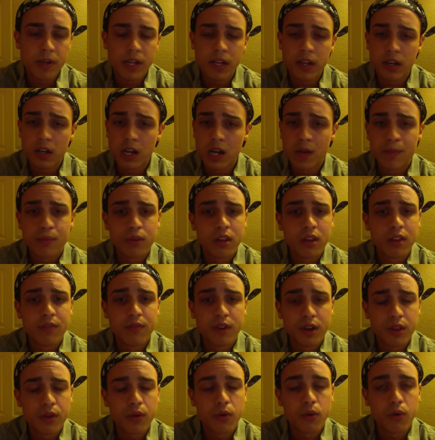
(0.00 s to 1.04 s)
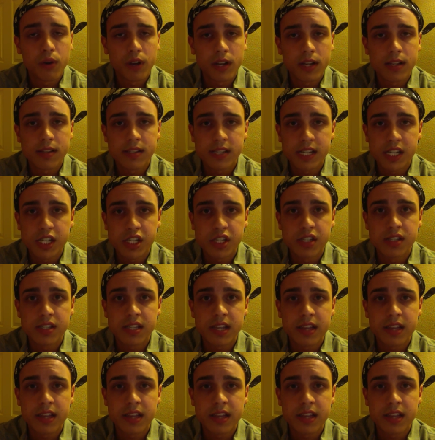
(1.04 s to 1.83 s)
and a couple of other organizations,